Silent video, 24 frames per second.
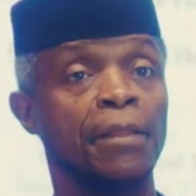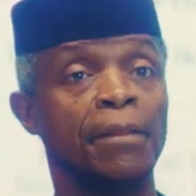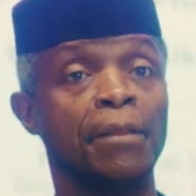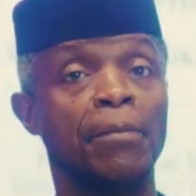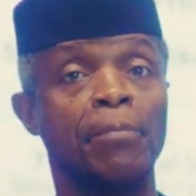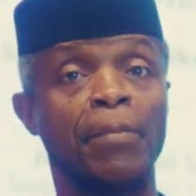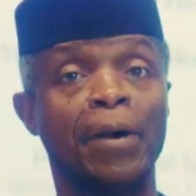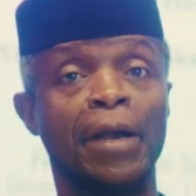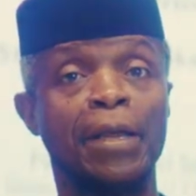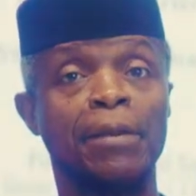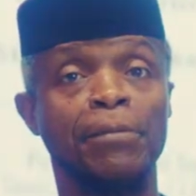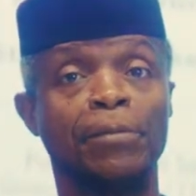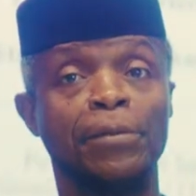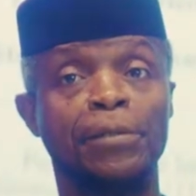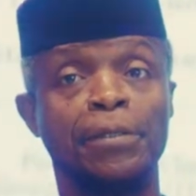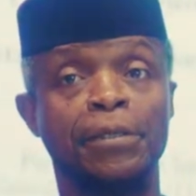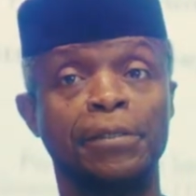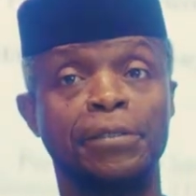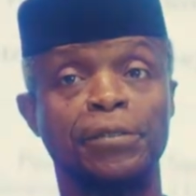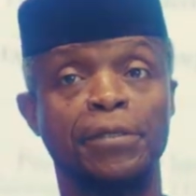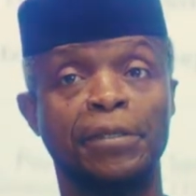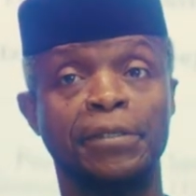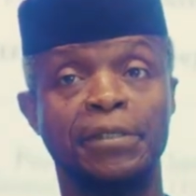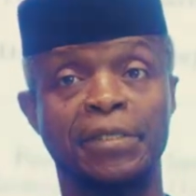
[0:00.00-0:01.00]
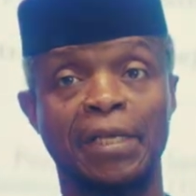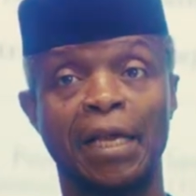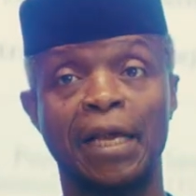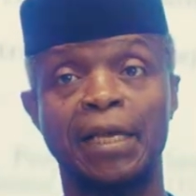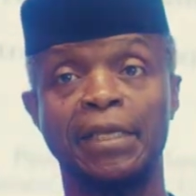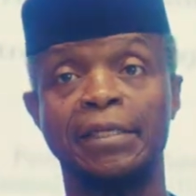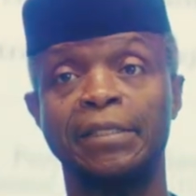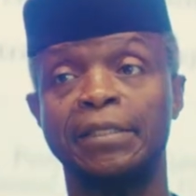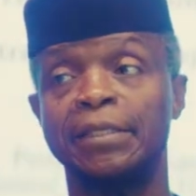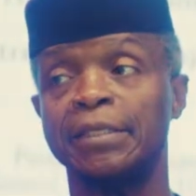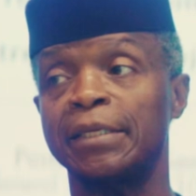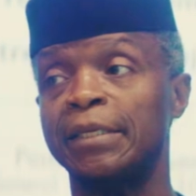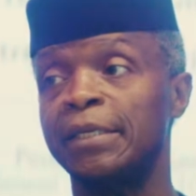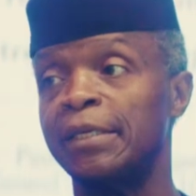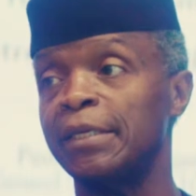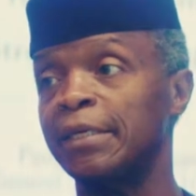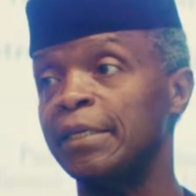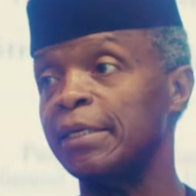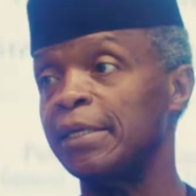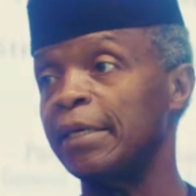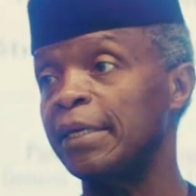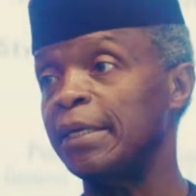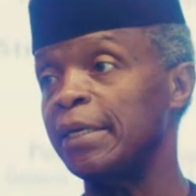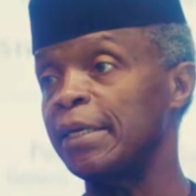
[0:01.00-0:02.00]
The Bible
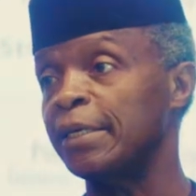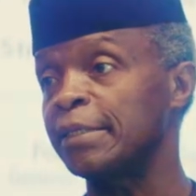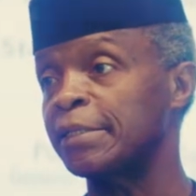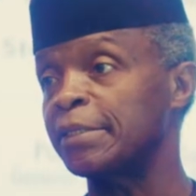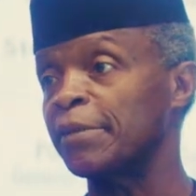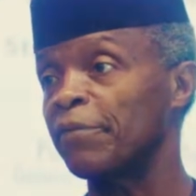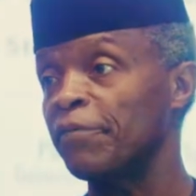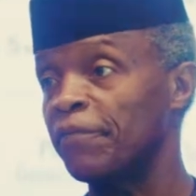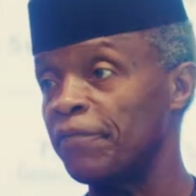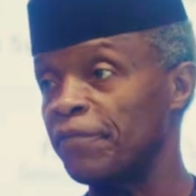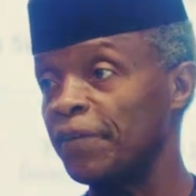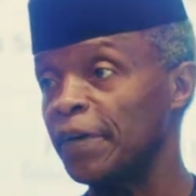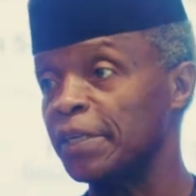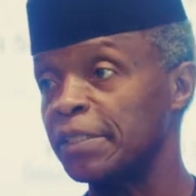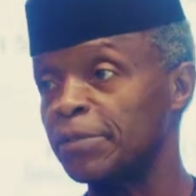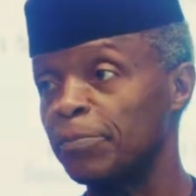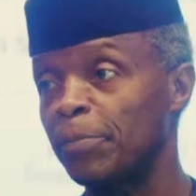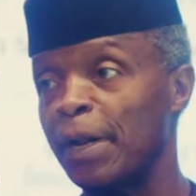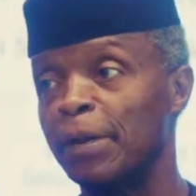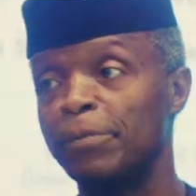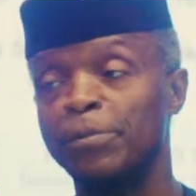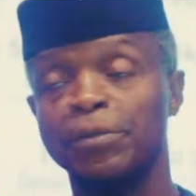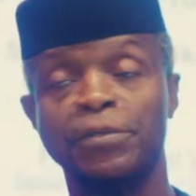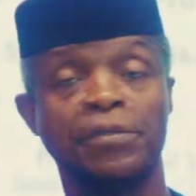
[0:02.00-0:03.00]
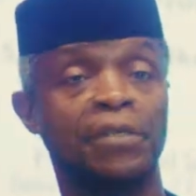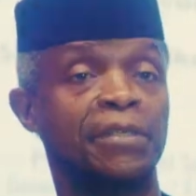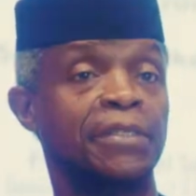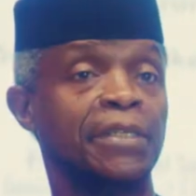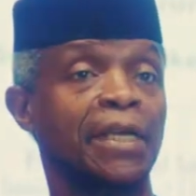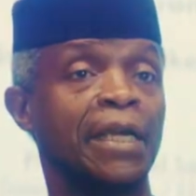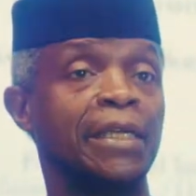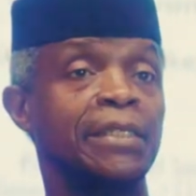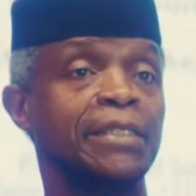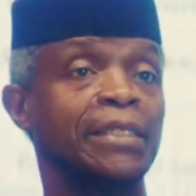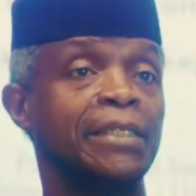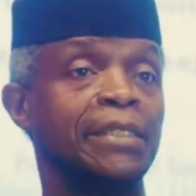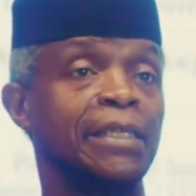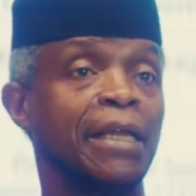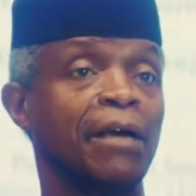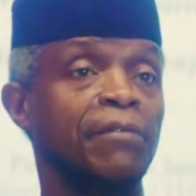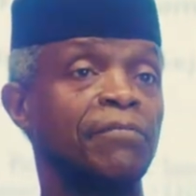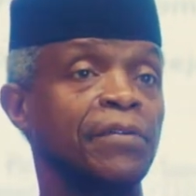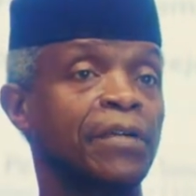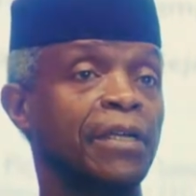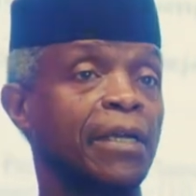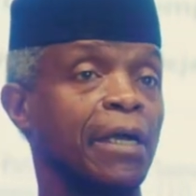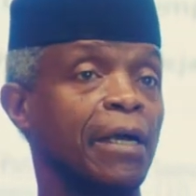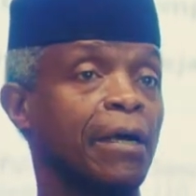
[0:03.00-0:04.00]
Society is the first Bible Society in
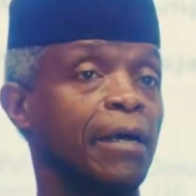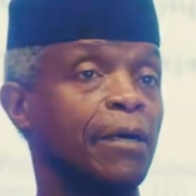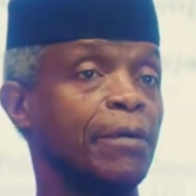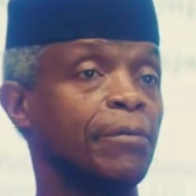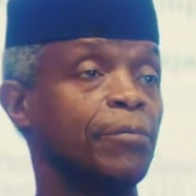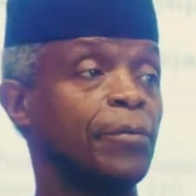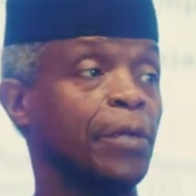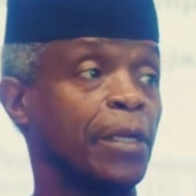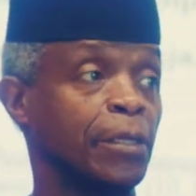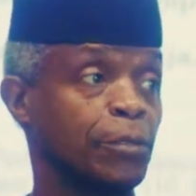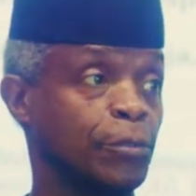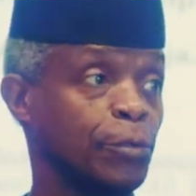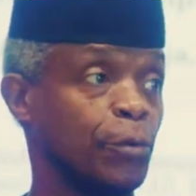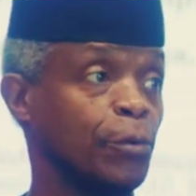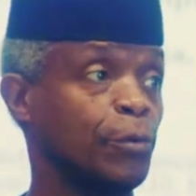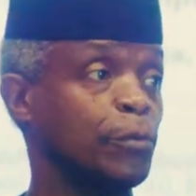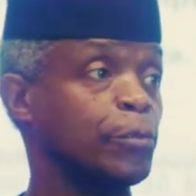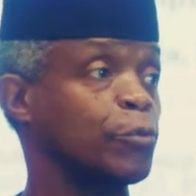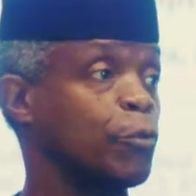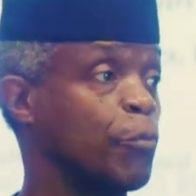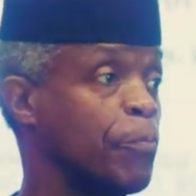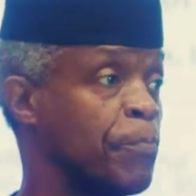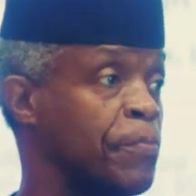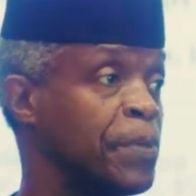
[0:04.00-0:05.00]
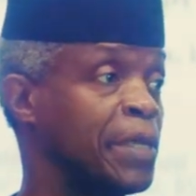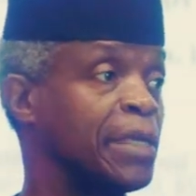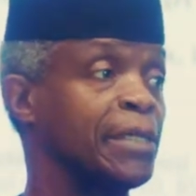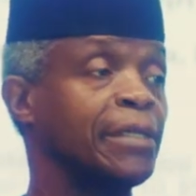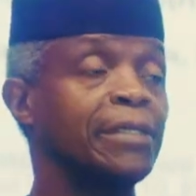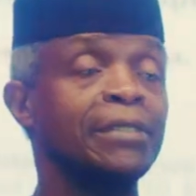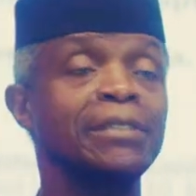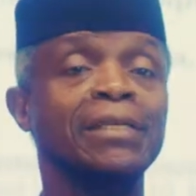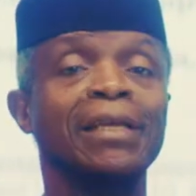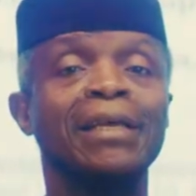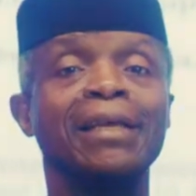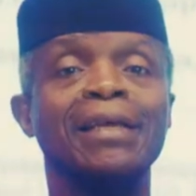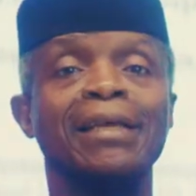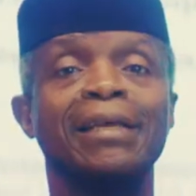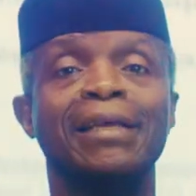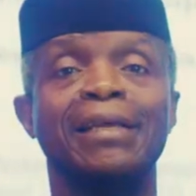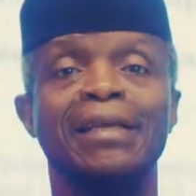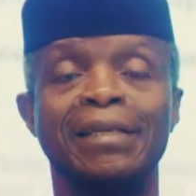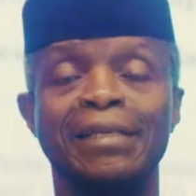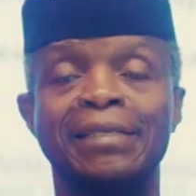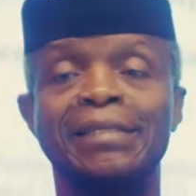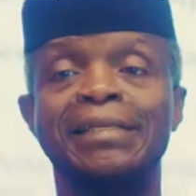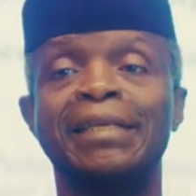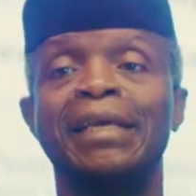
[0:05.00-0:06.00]
Africa, we're told, to build
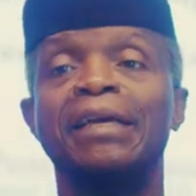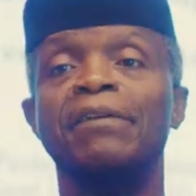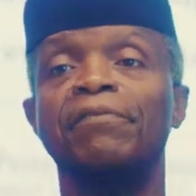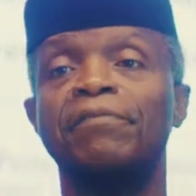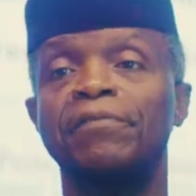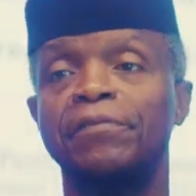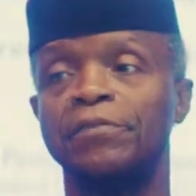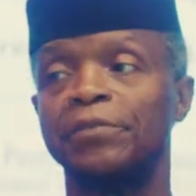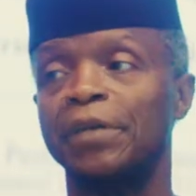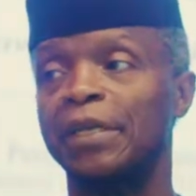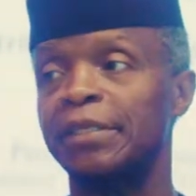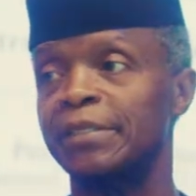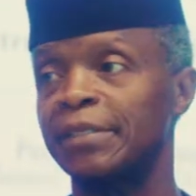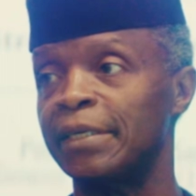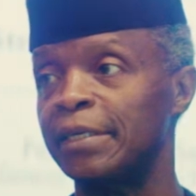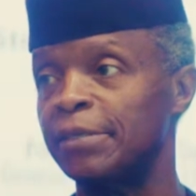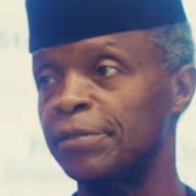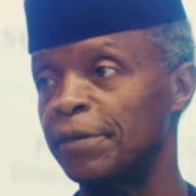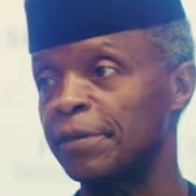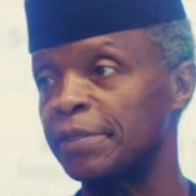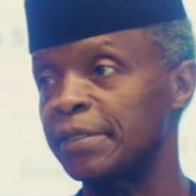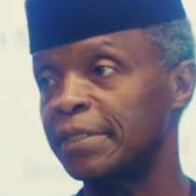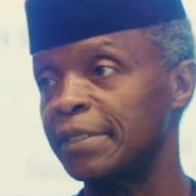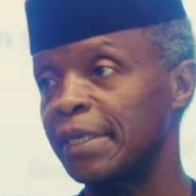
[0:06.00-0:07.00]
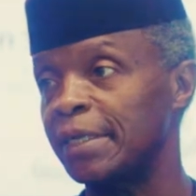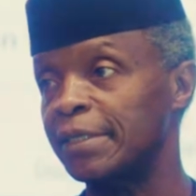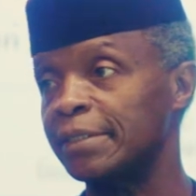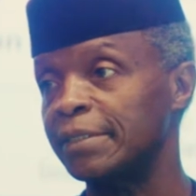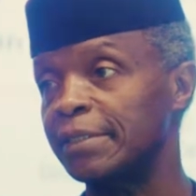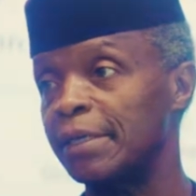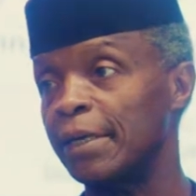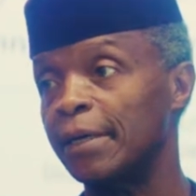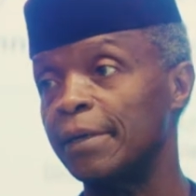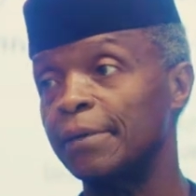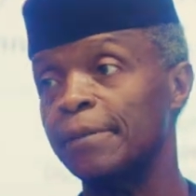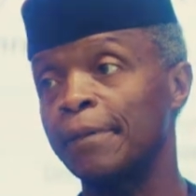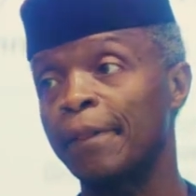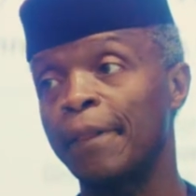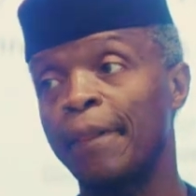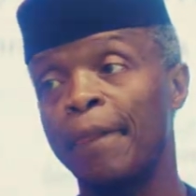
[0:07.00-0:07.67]
a deaf translation center.